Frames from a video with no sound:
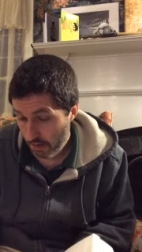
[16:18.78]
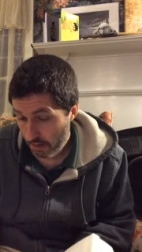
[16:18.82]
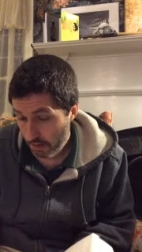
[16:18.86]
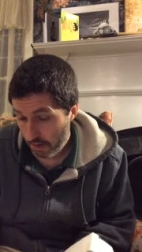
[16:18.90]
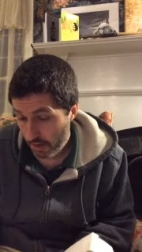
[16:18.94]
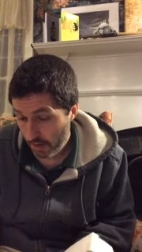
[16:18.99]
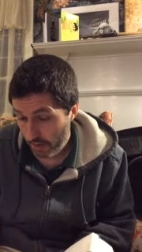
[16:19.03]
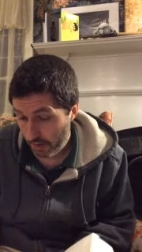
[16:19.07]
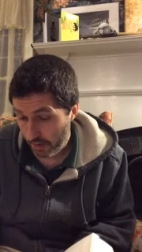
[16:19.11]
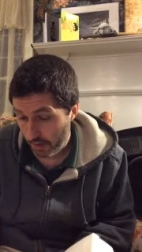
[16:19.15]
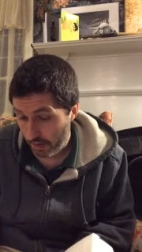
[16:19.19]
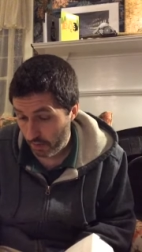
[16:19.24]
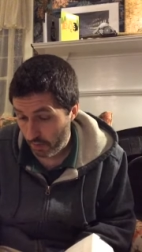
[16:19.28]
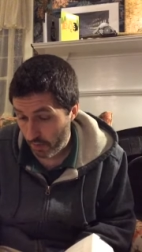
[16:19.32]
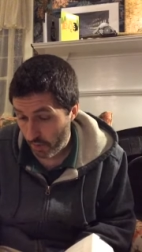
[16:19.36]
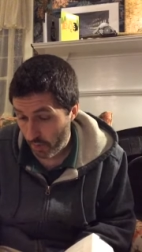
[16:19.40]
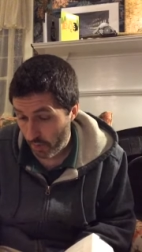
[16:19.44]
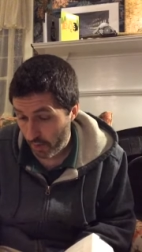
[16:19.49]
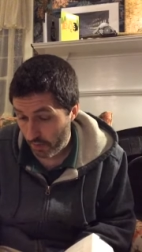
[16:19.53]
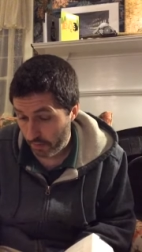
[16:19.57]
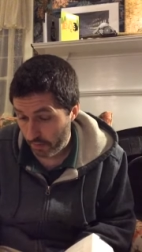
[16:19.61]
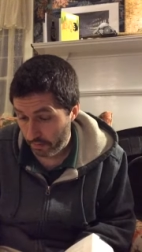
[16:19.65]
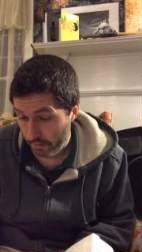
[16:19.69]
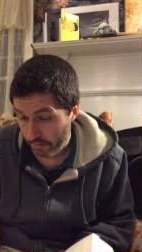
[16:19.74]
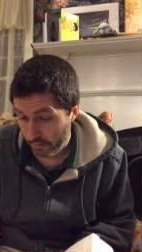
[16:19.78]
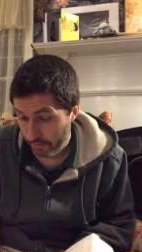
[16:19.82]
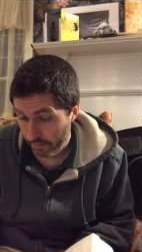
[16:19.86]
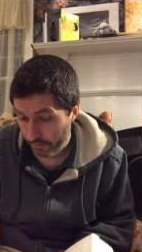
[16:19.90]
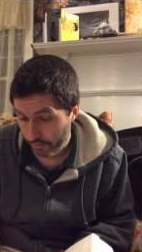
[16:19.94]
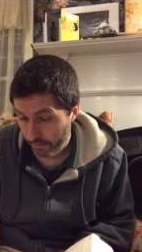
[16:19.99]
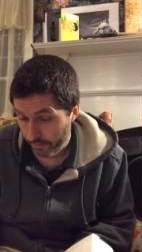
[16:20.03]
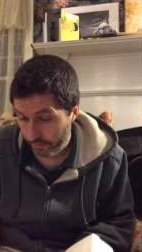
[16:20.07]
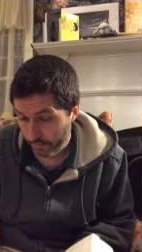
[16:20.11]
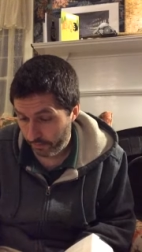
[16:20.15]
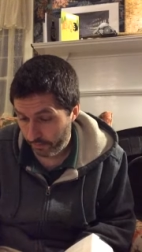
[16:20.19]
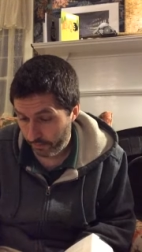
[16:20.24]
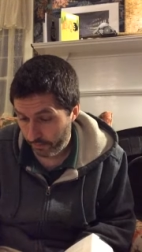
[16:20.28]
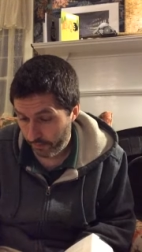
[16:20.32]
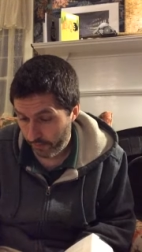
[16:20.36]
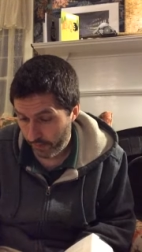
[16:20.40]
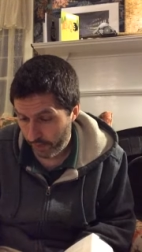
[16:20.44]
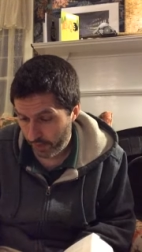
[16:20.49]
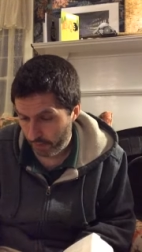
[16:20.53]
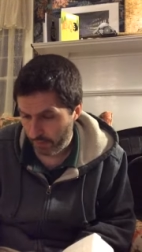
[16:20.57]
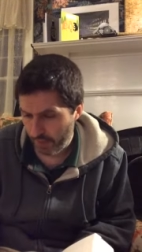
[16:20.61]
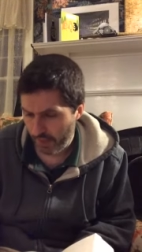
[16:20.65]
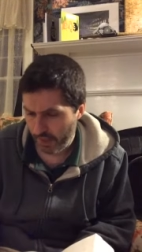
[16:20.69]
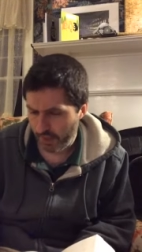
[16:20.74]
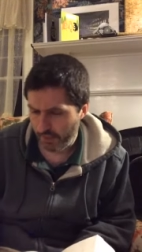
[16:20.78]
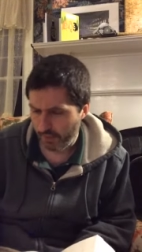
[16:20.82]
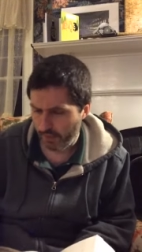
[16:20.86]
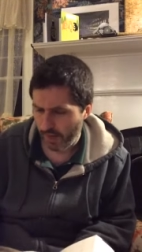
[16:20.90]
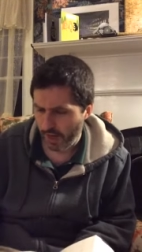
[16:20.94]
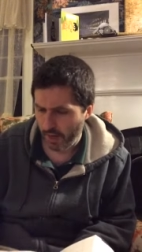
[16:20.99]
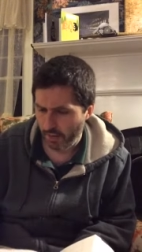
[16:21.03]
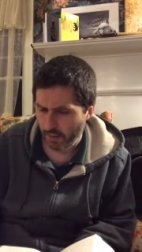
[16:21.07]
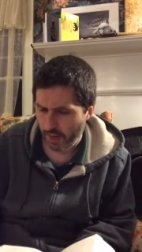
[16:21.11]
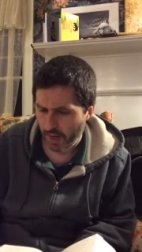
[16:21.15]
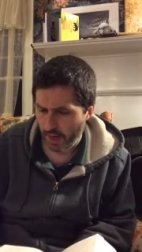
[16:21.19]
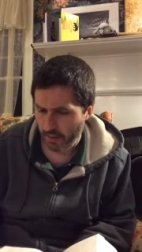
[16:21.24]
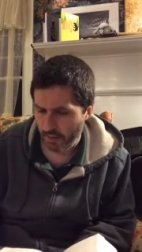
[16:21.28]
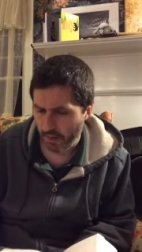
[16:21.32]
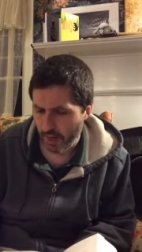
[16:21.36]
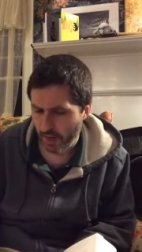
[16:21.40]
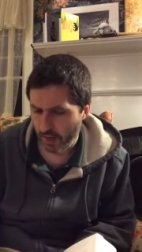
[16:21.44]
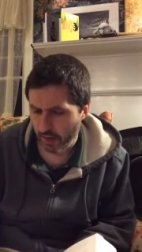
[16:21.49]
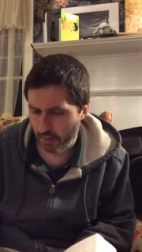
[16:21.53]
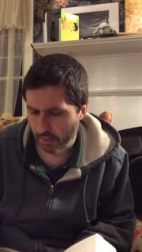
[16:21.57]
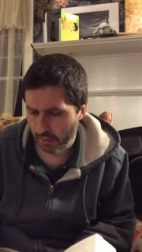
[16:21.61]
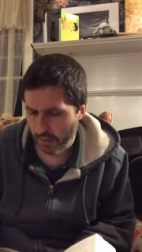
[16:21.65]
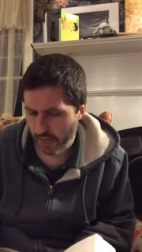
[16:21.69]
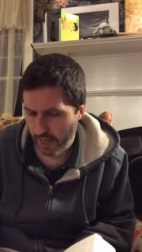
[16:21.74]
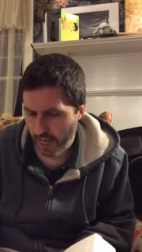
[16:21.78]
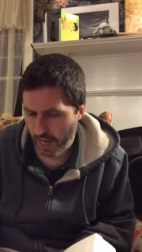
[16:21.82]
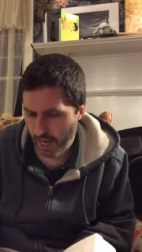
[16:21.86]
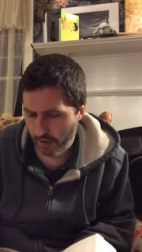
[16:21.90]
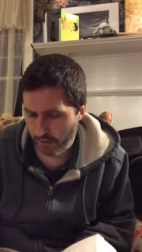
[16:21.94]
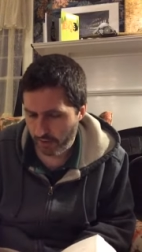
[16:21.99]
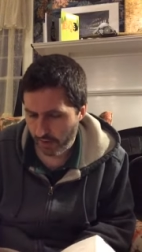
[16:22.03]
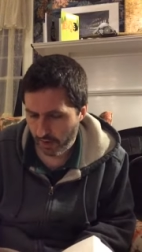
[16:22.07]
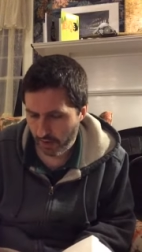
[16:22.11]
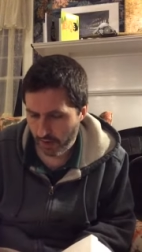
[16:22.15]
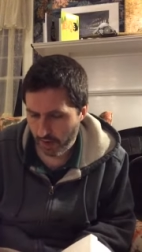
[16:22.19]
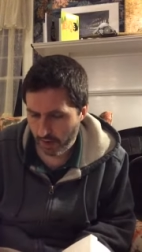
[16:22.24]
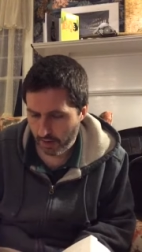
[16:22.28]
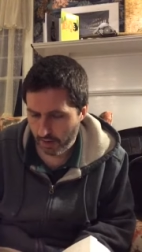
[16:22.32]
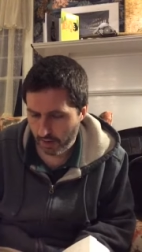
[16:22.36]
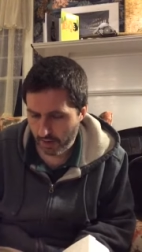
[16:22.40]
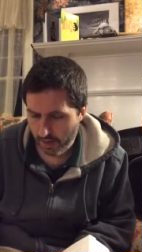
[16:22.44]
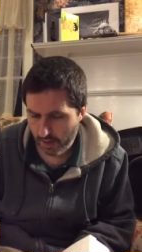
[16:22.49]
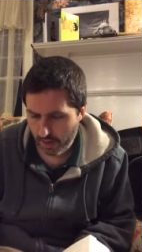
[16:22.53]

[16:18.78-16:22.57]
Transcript: Nothing important. Mystified by my own behavior, I